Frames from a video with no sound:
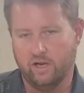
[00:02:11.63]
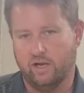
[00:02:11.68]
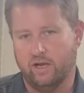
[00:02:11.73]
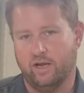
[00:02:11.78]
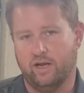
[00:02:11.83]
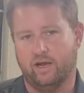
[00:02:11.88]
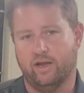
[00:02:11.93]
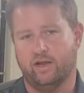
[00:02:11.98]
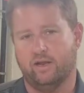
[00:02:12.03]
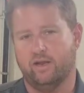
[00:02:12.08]

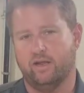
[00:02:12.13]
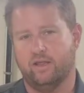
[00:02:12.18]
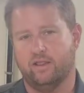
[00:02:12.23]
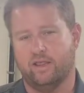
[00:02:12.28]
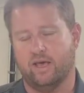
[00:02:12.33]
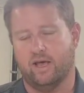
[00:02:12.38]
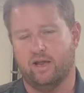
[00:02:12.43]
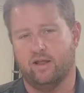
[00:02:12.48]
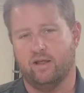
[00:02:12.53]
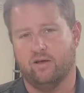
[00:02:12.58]
And
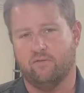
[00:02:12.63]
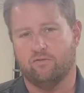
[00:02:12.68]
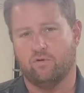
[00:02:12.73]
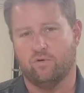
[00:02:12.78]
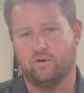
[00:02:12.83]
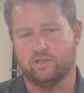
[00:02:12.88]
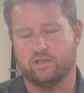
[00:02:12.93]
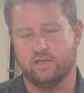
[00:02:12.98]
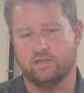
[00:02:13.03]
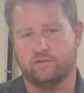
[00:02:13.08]
that, of
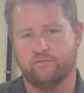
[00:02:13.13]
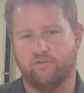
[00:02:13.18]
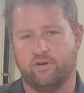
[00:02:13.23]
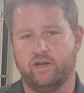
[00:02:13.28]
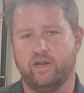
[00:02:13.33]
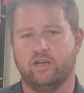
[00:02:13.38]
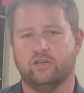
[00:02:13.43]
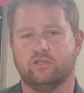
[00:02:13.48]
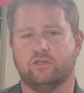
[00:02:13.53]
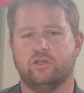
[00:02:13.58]
course, has a
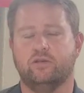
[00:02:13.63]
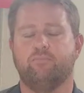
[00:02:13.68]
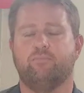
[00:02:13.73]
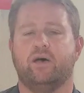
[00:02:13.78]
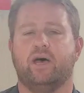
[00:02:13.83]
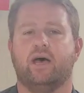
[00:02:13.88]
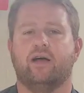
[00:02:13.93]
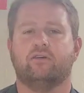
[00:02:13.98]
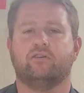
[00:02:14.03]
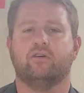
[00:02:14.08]
financial
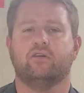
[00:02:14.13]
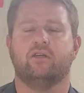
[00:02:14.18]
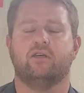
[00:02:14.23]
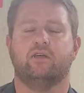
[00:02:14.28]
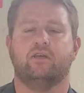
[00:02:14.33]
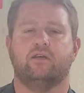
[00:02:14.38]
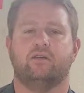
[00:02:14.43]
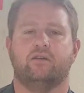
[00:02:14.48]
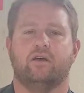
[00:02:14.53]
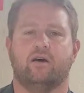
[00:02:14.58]
impact on
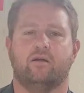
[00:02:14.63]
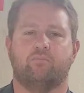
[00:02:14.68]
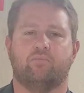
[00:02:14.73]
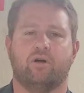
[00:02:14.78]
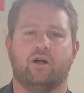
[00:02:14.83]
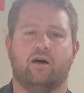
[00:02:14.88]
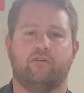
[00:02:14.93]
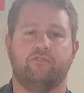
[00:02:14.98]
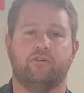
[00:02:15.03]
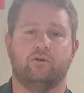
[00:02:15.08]
a
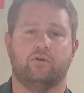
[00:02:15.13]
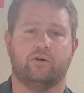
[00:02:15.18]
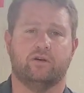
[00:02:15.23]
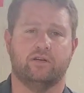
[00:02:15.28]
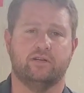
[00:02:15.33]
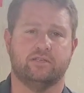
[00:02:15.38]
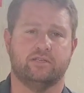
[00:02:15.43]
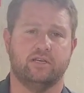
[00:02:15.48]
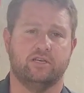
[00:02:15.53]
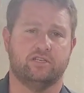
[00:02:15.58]
nonprofit
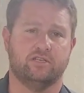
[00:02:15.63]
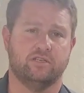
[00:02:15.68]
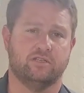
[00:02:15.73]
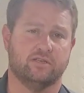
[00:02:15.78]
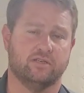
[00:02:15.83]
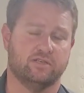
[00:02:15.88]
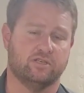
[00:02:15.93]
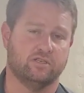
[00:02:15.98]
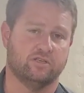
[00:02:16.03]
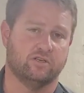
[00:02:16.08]
organization
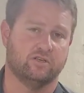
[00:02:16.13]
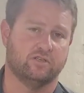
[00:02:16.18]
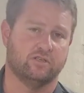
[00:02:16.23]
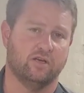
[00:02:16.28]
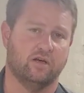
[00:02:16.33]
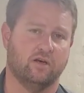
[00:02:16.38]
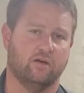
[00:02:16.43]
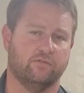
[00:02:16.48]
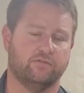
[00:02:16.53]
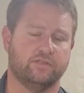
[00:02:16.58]
such as
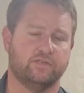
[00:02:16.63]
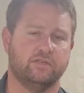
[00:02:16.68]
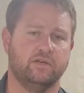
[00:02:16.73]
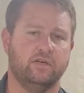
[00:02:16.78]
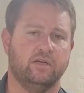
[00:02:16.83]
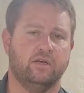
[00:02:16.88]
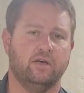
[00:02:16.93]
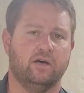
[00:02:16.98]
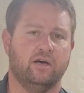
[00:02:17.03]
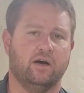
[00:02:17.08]
ourselves
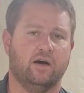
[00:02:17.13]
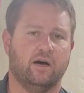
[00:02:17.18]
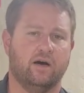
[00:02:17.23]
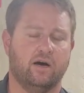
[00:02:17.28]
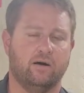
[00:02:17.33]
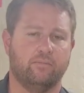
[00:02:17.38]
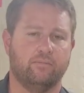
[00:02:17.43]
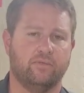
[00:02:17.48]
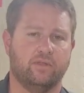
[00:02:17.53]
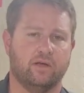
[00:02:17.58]

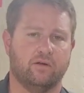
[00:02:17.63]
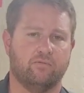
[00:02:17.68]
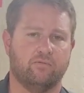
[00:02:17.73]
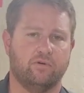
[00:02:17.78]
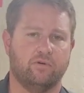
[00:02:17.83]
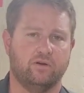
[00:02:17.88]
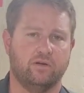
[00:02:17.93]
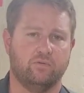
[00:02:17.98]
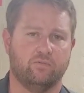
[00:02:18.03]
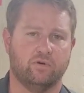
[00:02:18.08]
um, that
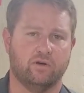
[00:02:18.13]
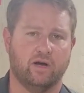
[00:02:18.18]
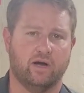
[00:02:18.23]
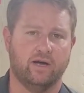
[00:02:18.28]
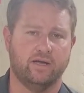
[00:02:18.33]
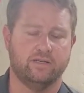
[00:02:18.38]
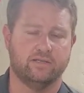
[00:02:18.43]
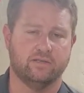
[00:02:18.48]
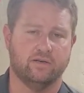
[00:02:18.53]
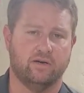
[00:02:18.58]
really
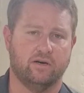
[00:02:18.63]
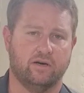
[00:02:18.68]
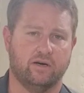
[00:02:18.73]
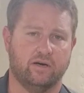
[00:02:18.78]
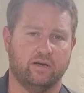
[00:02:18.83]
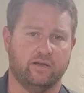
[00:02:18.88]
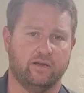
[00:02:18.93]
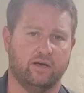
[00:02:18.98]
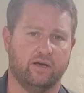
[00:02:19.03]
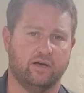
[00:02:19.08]
relies
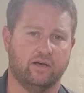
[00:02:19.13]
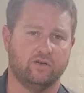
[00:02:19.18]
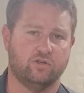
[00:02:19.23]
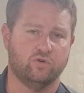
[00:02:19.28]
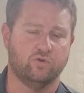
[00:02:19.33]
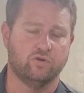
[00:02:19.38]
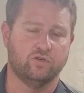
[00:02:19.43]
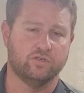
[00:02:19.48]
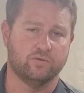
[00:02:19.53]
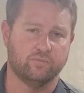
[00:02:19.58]
on uh,
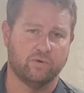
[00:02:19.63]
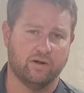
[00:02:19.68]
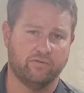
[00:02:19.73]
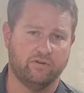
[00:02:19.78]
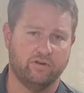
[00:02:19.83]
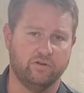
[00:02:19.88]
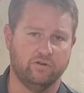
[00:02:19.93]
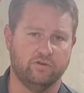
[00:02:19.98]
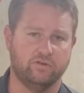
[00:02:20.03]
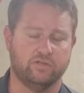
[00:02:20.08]
tourism
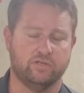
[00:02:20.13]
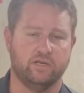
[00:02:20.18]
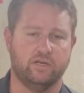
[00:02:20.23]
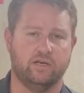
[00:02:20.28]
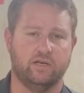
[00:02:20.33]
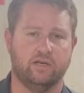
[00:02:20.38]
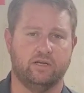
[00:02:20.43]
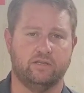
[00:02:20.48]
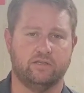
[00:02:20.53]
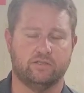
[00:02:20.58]
revenues
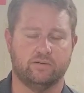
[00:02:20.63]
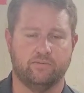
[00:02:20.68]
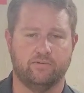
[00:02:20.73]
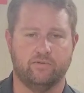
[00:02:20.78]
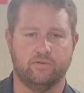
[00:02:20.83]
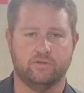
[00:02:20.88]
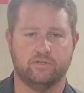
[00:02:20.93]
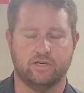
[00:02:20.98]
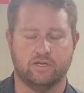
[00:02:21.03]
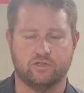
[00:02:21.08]
and some
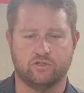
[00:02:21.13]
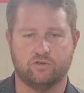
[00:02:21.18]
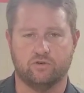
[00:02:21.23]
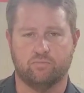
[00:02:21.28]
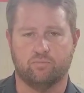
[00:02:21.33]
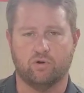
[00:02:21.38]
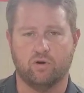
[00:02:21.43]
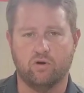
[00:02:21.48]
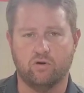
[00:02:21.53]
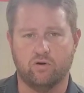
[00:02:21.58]
of those
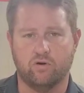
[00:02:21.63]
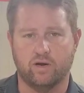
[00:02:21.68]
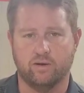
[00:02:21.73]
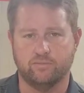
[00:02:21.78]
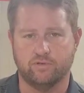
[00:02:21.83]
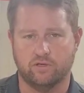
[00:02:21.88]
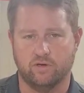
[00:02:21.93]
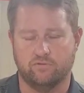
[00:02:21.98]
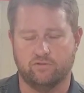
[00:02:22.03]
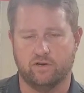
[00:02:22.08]
extra
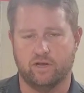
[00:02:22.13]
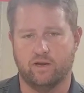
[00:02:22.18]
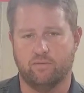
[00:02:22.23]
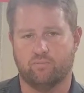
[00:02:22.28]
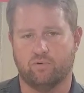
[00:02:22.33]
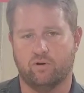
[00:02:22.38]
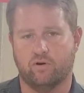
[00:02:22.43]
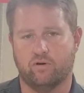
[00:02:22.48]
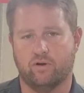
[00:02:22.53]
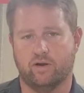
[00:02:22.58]
programs,
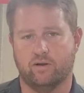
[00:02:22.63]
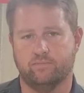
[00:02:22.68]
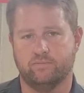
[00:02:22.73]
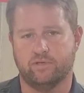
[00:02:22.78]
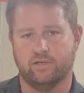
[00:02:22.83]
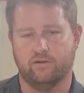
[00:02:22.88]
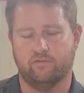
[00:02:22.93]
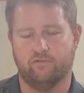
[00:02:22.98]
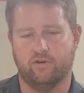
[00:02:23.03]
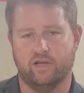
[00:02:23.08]
overnight
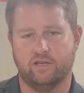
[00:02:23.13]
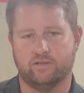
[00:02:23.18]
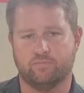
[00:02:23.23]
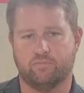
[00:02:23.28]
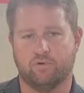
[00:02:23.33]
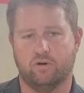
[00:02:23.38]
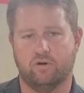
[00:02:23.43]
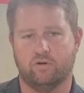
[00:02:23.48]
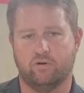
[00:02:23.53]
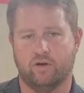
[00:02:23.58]
programs and events
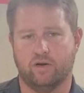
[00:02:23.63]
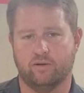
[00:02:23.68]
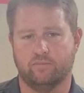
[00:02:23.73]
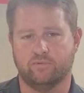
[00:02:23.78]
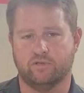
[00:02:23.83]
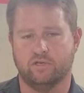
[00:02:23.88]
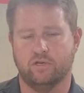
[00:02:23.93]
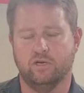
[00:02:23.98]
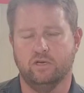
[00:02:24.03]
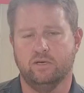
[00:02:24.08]

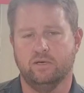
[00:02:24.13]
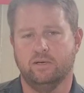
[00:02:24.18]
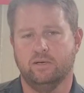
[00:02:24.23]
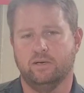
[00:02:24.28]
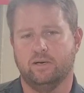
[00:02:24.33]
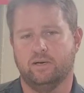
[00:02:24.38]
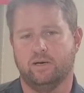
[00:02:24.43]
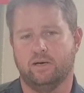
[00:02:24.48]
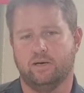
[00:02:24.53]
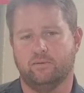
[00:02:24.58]
programs
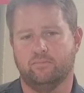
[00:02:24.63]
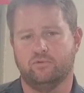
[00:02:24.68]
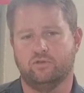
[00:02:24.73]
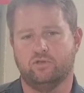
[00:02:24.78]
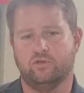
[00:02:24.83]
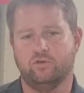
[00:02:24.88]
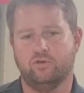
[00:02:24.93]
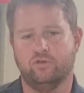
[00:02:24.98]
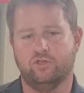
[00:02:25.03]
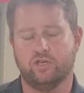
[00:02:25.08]
um,
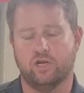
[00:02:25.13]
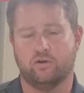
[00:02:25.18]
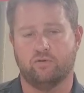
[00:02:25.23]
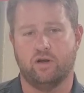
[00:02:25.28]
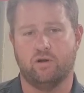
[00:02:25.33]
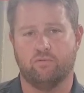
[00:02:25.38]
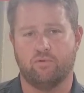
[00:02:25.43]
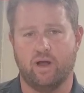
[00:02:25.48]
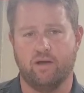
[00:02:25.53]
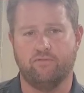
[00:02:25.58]
to
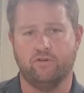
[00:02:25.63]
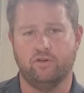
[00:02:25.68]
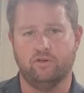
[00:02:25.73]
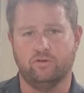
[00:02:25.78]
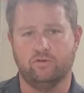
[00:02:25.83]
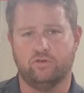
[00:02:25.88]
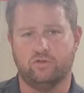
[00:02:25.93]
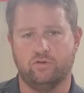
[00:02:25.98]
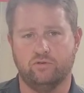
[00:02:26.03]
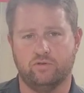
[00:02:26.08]
generate
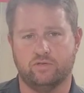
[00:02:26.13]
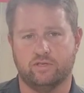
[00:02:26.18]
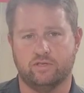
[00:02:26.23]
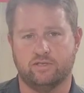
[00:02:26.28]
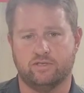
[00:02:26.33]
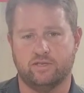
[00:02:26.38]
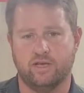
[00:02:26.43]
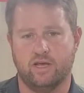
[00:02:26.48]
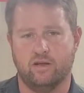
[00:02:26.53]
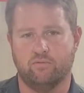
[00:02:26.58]
revenue to
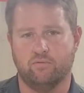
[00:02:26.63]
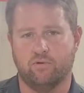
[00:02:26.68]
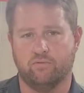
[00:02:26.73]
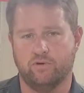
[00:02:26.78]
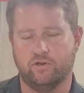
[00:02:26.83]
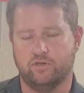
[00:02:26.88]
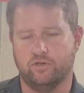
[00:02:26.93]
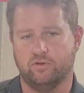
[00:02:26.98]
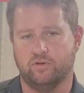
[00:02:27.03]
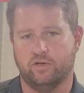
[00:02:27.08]
sustain what
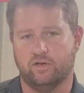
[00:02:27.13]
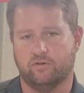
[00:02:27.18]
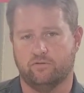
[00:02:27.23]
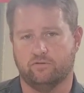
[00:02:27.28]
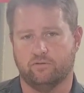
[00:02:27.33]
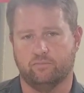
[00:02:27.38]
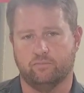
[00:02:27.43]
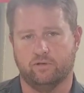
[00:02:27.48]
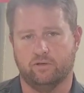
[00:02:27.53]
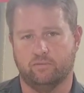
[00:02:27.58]
we do here
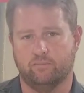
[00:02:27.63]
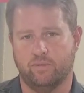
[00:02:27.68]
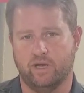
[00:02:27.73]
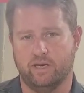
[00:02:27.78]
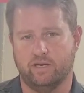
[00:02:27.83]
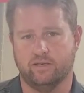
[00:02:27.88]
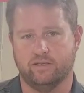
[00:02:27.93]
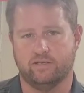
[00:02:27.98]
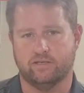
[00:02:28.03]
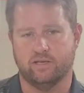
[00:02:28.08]
from the
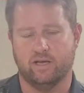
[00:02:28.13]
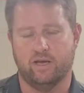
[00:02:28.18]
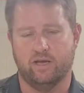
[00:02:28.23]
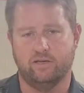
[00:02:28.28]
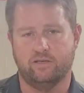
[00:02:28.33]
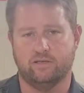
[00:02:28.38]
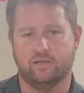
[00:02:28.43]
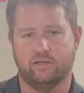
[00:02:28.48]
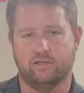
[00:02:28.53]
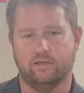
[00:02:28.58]
maintenance
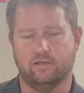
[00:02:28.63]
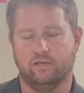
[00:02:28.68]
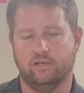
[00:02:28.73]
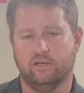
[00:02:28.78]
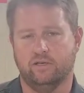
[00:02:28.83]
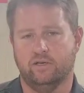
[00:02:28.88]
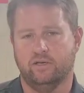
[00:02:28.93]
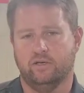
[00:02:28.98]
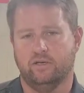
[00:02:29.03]
side to the,